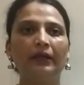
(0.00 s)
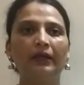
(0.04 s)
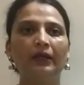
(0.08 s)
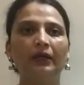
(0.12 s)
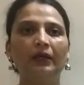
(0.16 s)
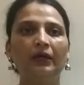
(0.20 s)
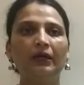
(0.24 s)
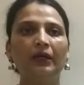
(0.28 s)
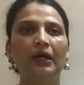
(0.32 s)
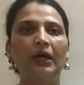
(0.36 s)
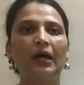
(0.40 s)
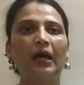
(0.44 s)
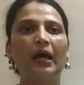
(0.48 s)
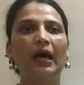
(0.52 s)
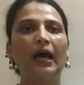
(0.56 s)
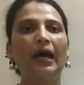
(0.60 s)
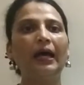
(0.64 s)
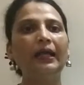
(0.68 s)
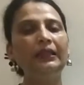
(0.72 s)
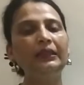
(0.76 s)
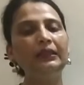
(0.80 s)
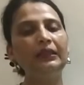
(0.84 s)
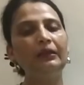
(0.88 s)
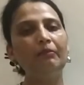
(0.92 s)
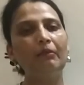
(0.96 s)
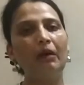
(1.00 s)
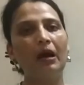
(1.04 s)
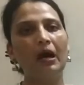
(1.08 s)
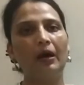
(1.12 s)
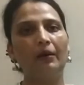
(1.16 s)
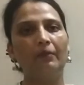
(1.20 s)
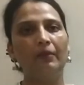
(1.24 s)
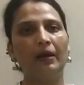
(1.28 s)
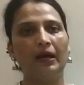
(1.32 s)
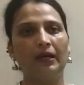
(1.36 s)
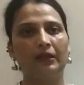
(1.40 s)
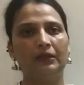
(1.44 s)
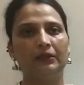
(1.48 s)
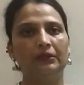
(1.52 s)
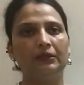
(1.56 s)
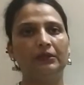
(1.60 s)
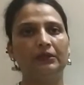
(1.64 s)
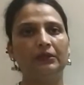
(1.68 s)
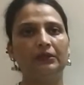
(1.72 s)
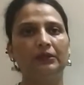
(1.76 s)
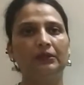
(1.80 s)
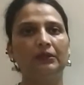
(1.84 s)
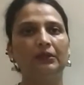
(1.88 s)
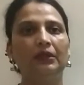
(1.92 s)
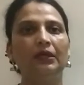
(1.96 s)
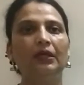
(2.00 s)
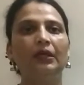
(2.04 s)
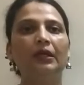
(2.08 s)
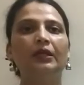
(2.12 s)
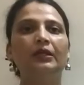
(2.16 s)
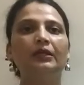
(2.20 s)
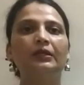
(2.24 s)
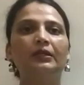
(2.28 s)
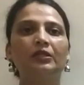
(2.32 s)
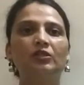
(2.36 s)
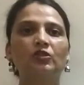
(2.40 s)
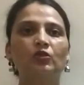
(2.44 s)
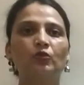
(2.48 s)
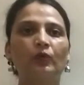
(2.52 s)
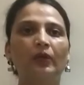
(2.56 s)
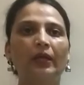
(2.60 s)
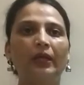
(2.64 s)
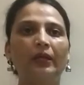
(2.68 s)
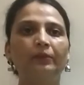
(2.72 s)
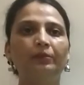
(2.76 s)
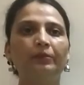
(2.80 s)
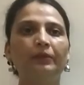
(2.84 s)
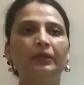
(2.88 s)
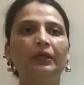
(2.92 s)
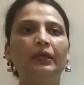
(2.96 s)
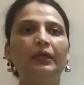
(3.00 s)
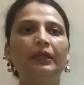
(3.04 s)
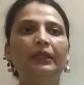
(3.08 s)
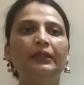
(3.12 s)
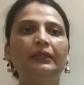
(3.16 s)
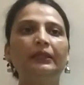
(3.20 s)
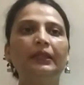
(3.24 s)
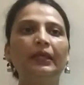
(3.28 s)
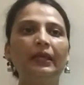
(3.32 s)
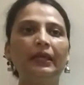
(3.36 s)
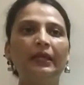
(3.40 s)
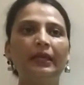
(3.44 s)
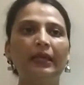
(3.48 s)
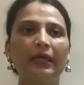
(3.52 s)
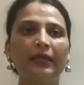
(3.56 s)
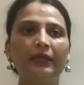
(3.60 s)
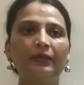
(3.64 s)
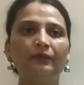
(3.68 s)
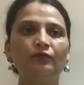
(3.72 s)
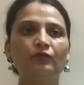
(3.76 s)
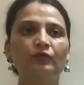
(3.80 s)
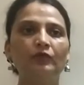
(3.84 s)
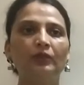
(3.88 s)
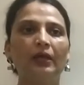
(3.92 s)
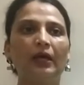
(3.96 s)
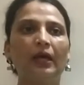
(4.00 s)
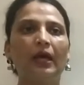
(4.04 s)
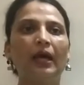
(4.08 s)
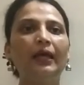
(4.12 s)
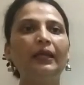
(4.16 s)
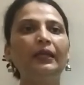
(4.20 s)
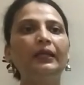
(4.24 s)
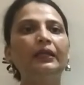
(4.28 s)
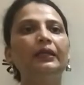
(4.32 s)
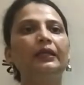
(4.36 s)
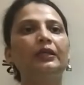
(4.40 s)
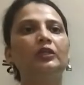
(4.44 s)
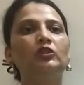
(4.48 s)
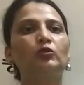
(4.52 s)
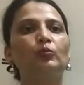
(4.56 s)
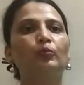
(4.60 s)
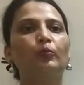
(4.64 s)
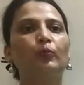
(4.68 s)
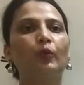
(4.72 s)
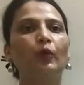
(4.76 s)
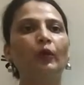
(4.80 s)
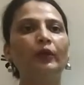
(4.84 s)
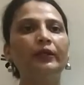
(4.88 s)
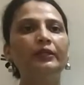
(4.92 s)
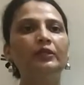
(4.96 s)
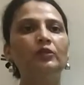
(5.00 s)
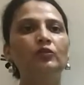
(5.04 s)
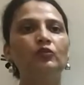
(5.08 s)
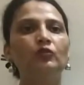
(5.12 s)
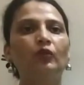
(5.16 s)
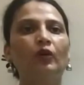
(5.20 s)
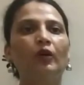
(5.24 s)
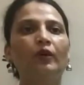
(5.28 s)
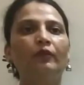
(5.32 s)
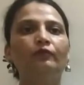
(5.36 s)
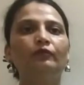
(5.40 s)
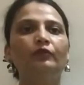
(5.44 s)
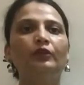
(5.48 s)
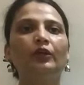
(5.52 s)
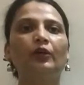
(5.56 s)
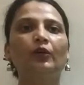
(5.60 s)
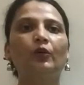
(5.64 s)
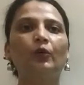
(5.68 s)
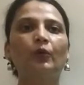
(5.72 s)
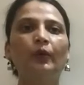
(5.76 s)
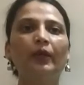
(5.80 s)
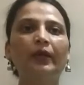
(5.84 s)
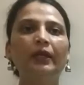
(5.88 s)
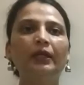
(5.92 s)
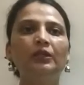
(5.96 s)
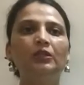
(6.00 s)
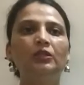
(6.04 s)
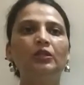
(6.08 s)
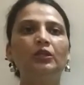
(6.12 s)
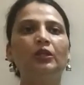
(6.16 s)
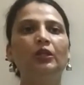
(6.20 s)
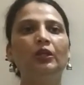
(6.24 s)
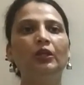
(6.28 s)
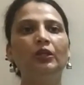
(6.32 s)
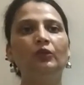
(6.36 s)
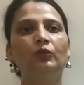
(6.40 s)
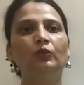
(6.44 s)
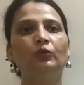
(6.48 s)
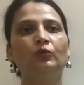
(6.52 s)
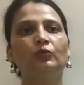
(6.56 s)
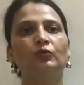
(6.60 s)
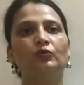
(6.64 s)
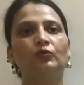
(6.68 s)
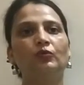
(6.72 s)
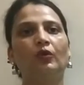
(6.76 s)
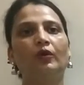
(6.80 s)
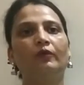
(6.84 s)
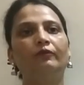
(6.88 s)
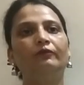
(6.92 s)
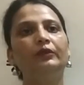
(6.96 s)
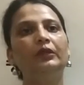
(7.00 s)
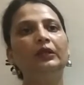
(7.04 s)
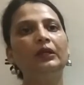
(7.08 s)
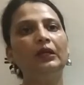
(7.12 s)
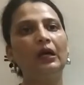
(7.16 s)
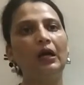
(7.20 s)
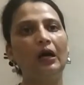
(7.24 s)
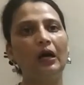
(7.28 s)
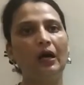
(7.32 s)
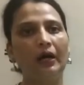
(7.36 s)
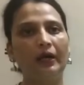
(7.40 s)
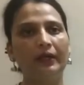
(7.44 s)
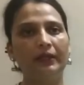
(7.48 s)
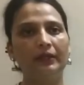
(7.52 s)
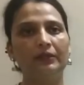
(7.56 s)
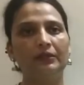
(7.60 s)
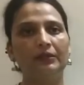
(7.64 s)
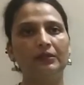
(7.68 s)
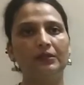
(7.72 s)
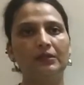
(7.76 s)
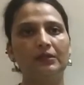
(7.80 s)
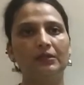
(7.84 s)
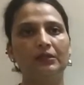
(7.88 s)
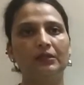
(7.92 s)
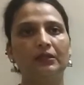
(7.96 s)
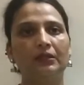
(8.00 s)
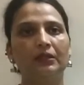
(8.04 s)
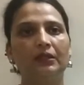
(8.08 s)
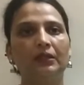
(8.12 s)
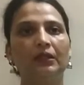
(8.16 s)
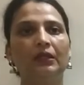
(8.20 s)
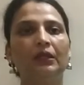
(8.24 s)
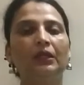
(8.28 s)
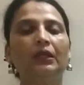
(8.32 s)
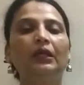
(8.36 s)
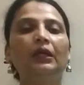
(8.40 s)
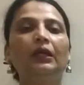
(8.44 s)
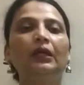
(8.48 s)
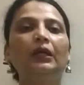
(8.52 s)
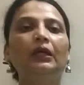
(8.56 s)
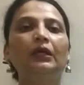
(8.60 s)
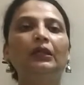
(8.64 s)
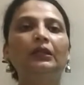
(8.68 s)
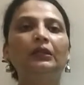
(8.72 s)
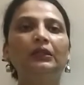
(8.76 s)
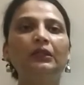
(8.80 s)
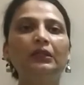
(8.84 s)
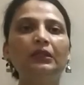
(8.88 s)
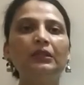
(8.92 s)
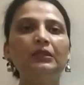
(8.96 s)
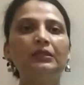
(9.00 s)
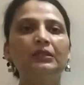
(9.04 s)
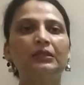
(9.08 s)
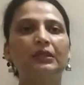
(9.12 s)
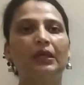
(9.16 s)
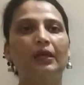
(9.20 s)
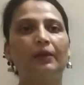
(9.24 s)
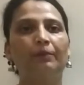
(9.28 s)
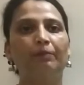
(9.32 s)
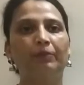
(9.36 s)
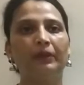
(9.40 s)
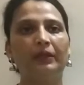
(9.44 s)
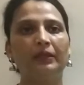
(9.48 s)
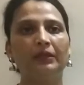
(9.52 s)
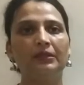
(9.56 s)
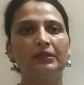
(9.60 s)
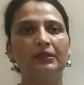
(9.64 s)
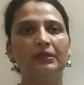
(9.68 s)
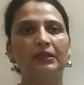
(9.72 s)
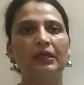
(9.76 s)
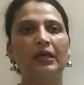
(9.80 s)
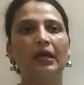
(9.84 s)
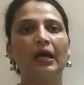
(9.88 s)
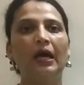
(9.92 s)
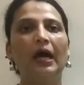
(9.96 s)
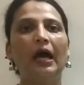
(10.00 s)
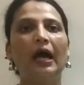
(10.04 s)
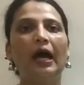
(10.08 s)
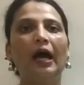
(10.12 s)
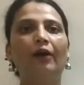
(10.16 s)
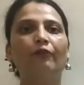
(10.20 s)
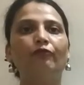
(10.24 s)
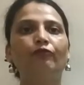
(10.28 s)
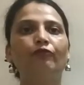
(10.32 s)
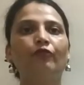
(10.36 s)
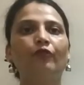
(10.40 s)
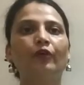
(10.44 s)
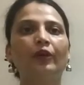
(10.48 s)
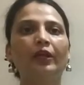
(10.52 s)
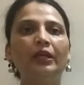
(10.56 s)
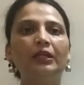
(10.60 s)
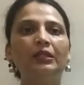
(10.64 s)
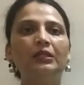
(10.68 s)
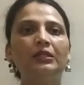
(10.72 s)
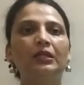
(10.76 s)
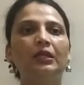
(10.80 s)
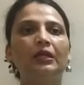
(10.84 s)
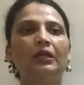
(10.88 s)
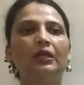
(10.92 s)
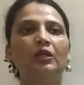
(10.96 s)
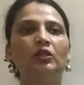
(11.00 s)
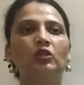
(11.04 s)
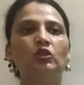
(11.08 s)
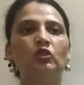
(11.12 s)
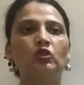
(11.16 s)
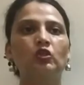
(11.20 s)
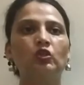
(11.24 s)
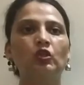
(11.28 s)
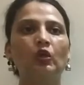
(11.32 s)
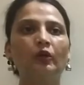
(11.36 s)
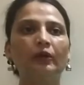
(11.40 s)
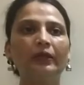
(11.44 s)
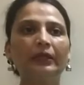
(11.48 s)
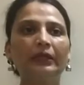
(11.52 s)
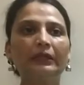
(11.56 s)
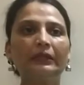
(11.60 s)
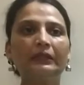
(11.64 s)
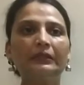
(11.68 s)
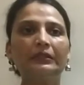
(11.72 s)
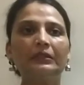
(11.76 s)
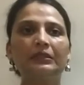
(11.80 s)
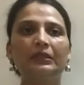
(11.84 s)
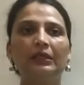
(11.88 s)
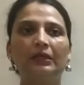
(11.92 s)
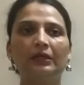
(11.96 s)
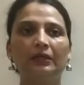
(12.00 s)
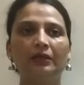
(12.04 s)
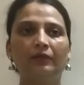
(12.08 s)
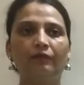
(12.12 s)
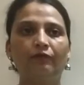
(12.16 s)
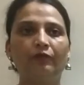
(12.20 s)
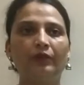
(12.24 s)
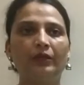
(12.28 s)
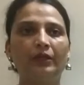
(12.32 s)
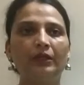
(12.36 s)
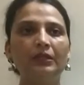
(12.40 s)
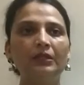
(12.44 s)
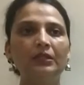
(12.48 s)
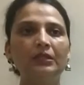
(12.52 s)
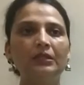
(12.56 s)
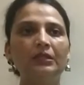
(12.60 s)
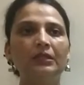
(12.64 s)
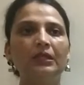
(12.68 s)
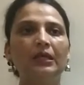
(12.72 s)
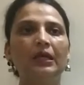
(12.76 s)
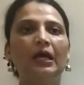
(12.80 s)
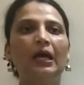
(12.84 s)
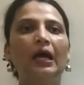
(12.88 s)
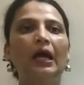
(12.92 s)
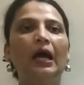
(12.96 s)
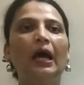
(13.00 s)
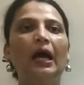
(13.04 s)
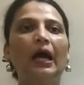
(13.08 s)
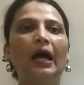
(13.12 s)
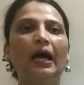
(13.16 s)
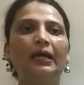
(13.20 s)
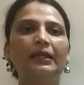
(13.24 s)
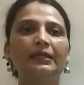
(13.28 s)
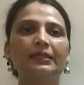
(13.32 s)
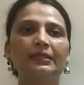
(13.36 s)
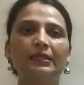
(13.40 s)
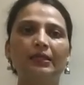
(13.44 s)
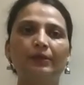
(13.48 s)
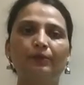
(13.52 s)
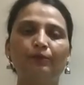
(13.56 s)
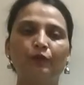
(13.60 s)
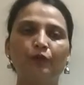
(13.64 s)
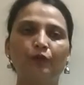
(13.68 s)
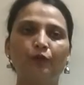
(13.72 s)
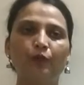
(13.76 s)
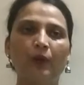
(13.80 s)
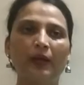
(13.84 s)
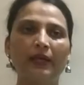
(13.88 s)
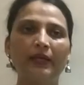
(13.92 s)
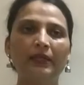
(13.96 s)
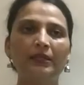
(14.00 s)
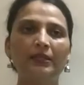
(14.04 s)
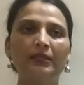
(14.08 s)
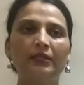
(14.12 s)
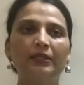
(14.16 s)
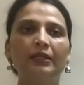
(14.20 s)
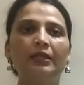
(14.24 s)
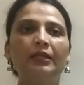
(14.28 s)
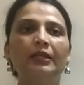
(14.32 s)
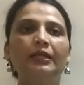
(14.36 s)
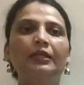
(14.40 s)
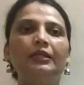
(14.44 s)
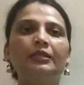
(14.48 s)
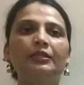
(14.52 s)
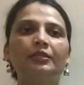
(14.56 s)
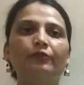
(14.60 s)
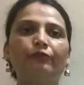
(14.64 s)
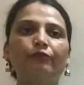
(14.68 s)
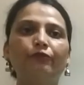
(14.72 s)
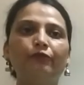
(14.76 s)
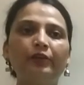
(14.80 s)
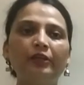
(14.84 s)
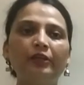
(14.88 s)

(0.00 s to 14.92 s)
and the Mahabharata, describe the lives and exploits of the great heroes of the Aryans. These epics have great historical significance as they provide sufficient